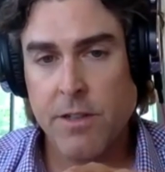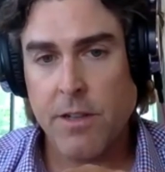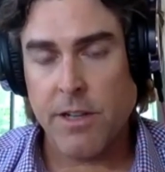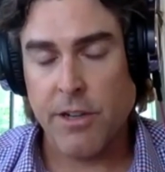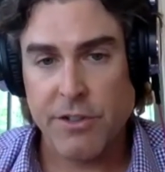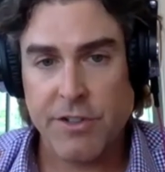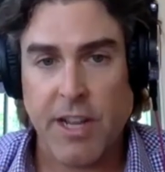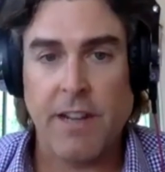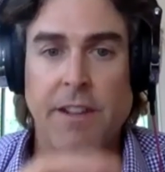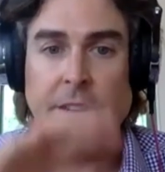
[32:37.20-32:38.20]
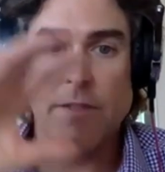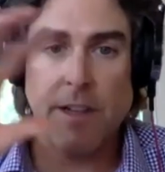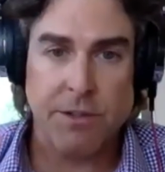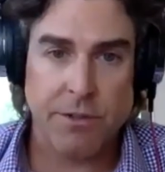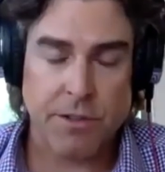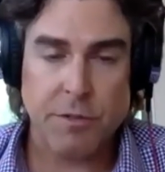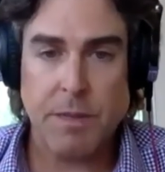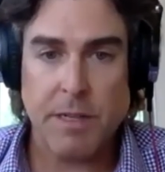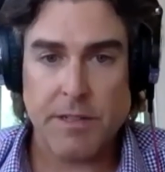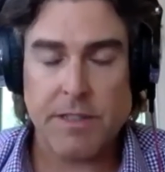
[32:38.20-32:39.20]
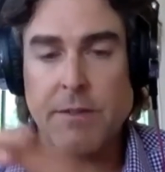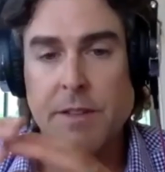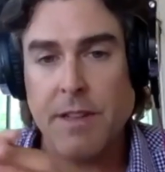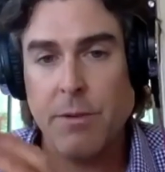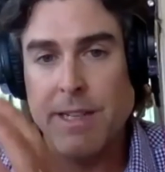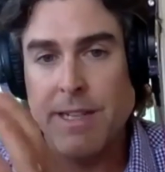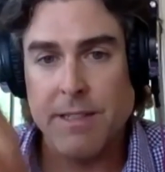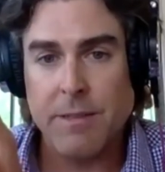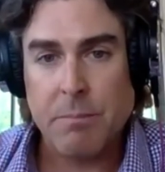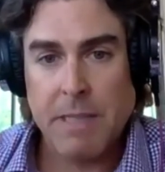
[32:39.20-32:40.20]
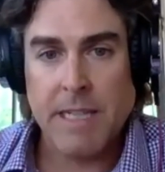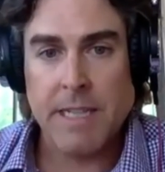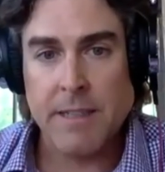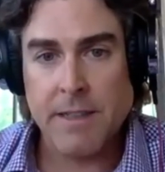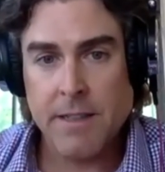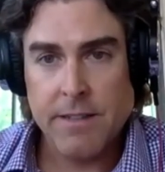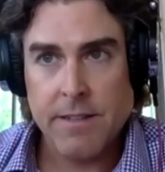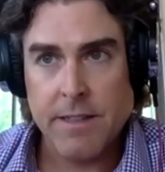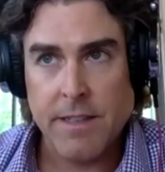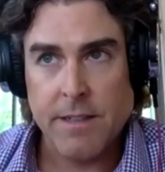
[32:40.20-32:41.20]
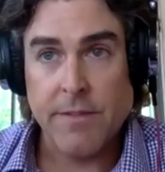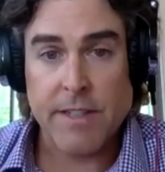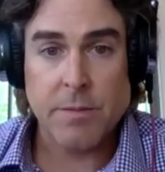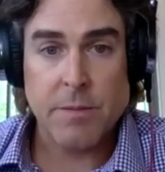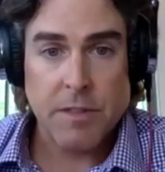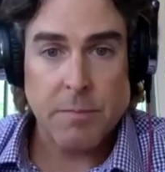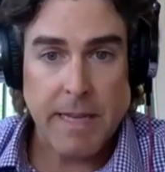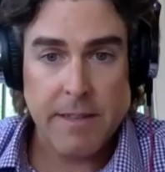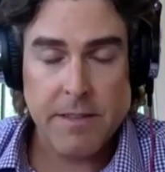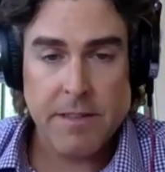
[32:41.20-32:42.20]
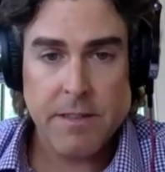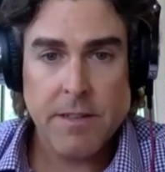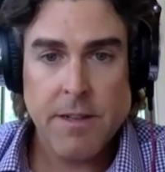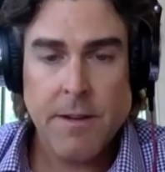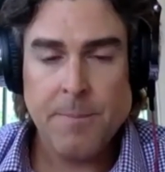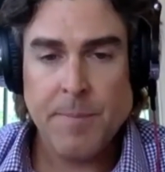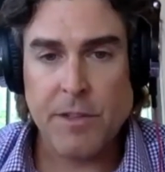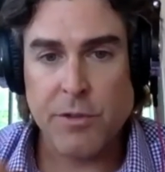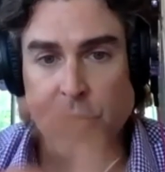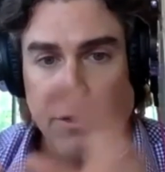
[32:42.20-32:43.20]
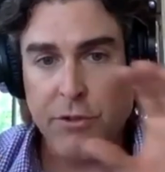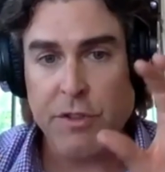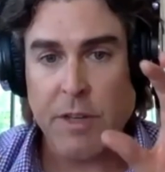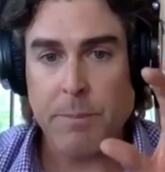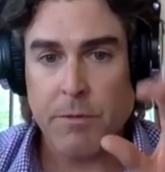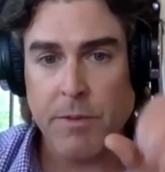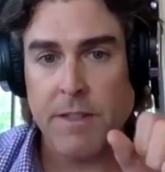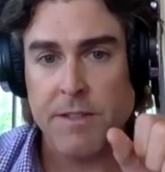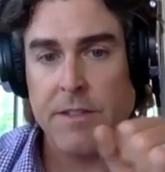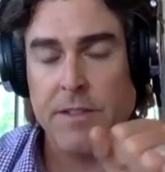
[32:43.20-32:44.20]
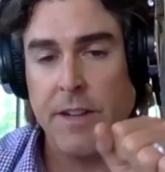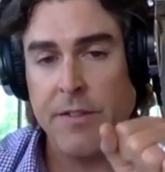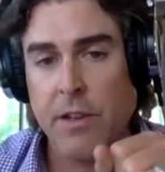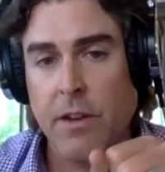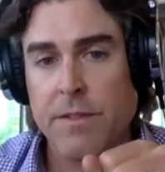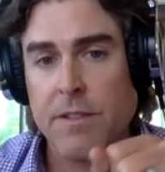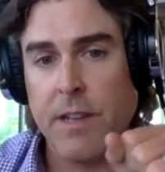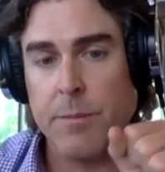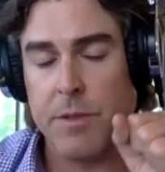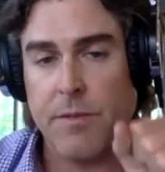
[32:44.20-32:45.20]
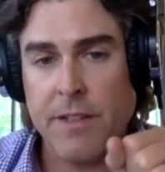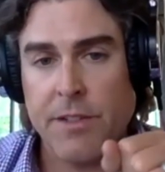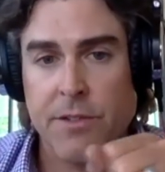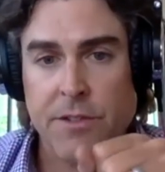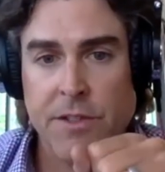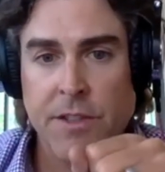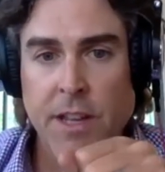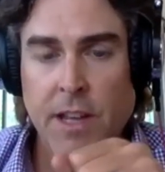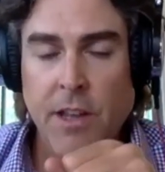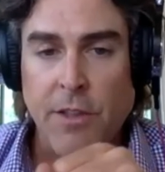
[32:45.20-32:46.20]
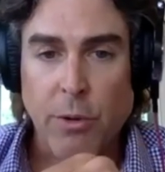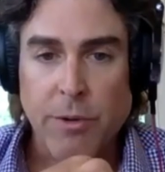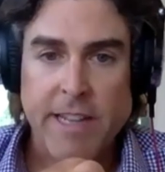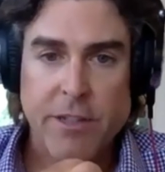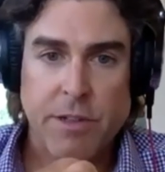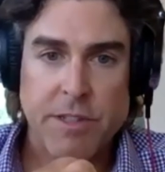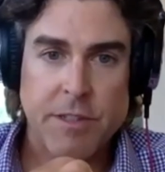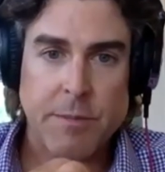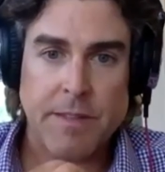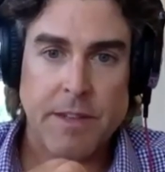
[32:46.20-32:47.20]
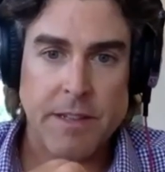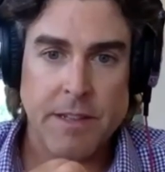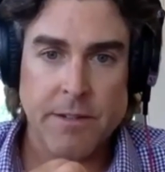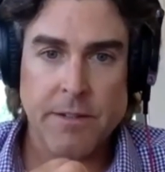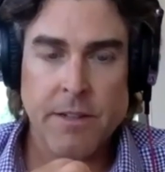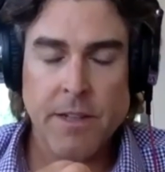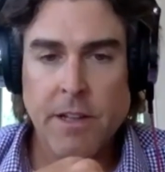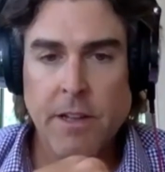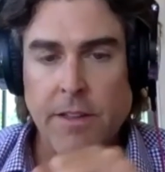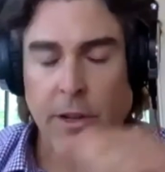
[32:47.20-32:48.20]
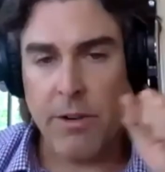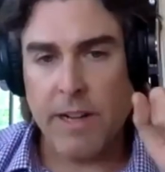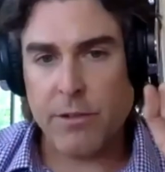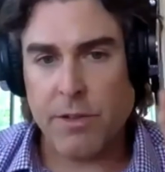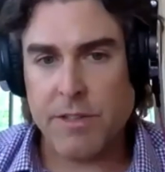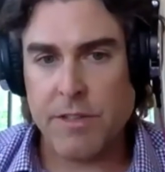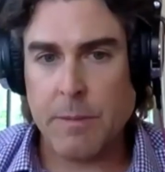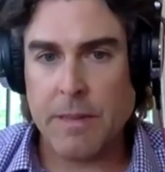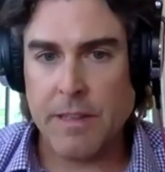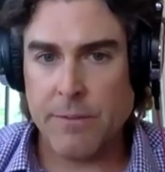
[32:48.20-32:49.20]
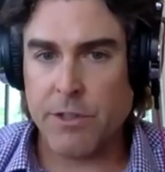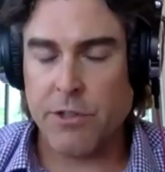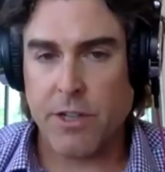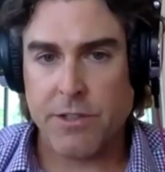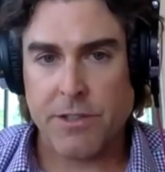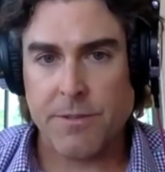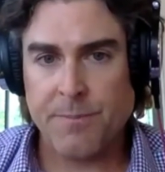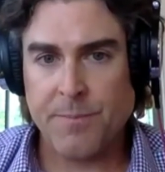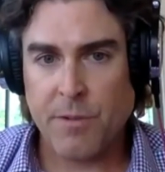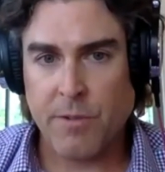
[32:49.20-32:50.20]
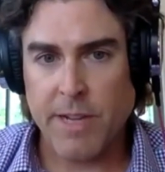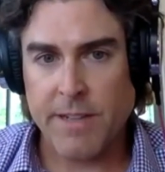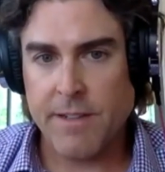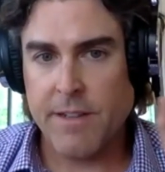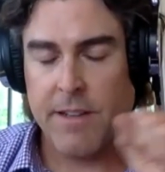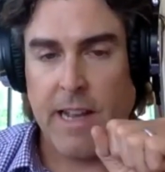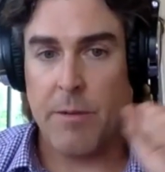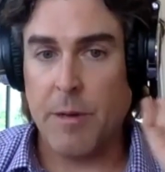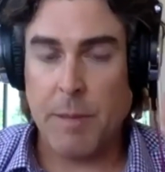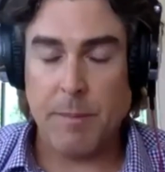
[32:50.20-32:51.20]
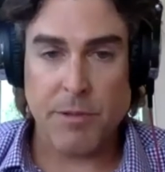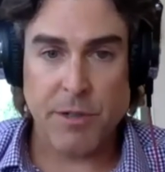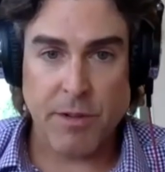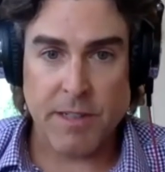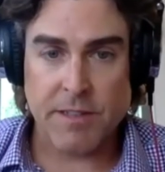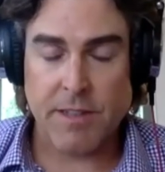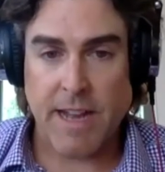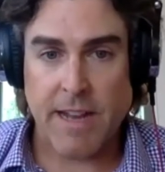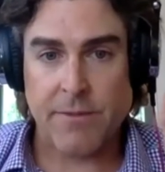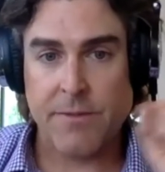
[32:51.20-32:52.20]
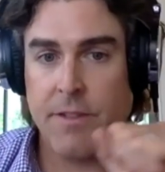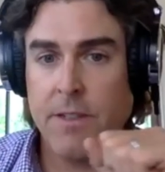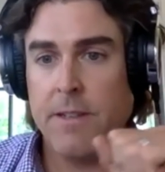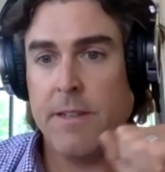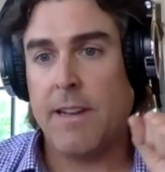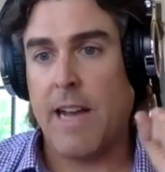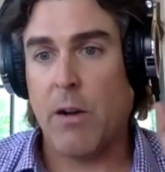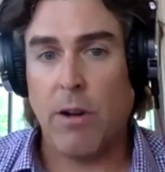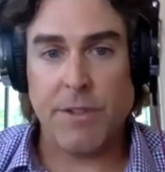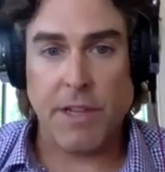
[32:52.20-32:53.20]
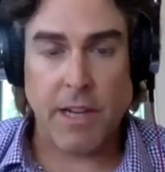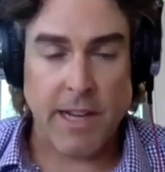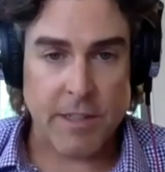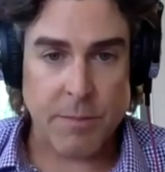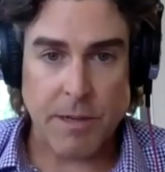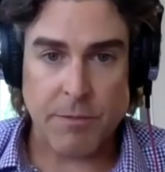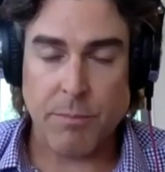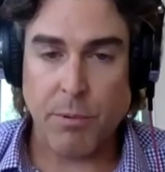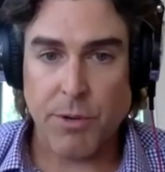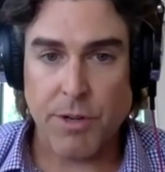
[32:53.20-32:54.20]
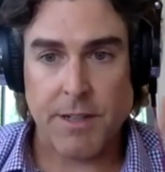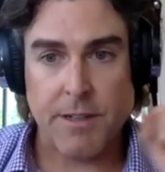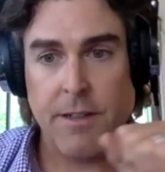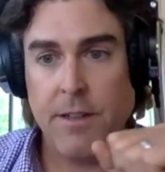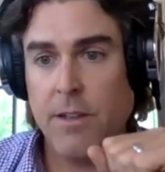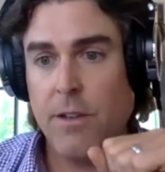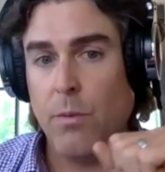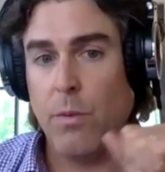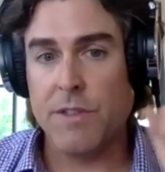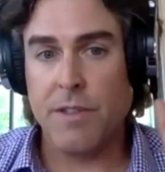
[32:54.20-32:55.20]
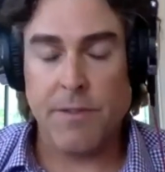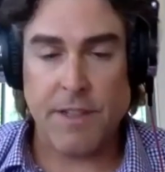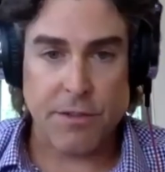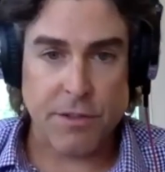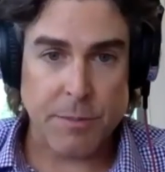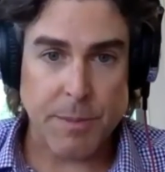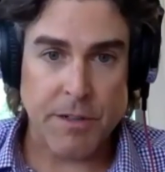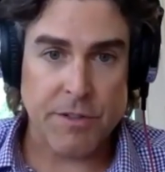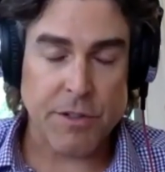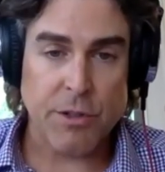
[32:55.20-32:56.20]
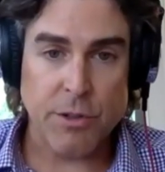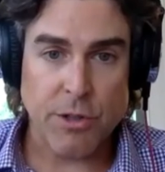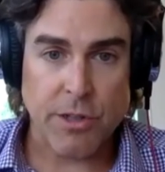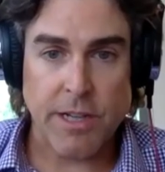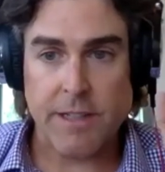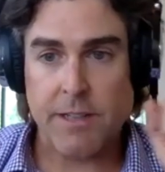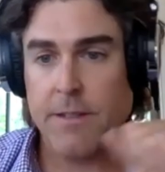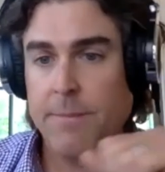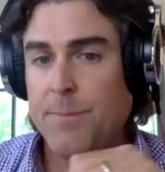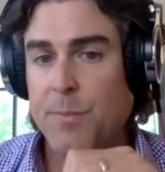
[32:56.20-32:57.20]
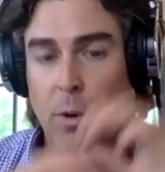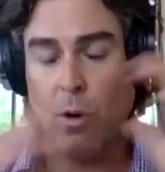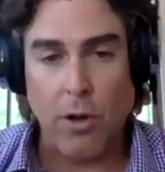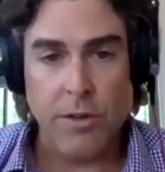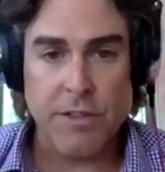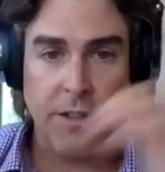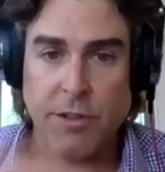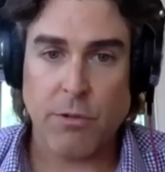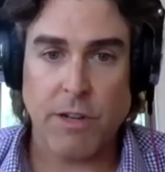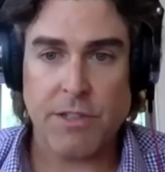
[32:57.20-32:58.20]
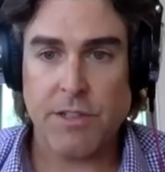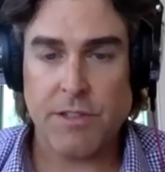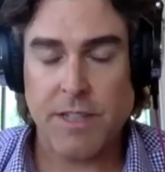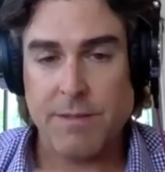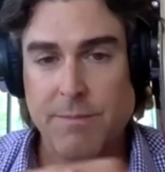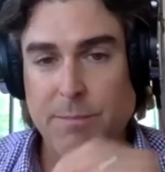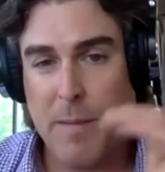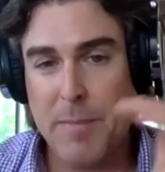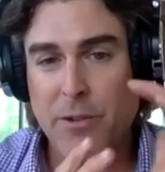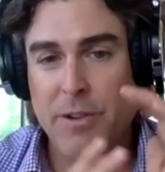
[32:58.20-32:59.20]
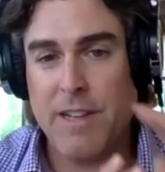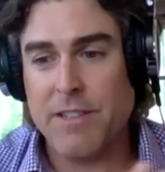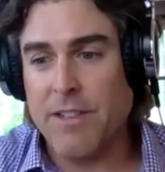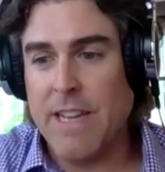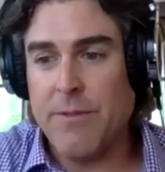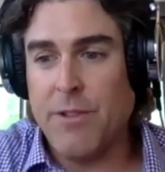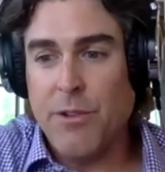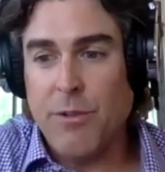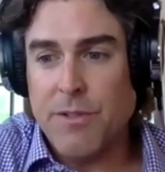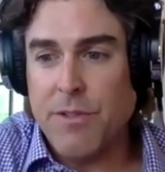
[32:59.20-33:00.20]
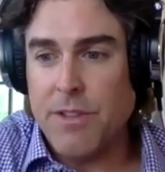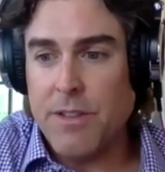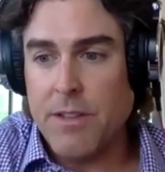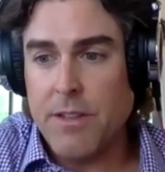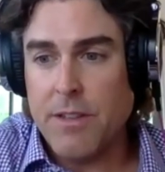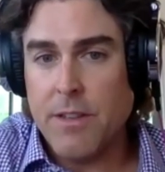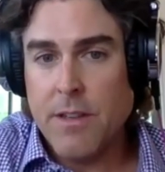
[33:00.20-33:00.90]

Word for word: and understanding the investor experience and everything that went into being in the investment space. And so they're two separate risks. And I think oftentimes investors, they only ask questions about the deal. They don't ask questions about the infrastructure, right? How many people are you on staff? How often can I expect reporting? What's the investor experience going to look like? All these other questions that maybe don't necessarily have to do with the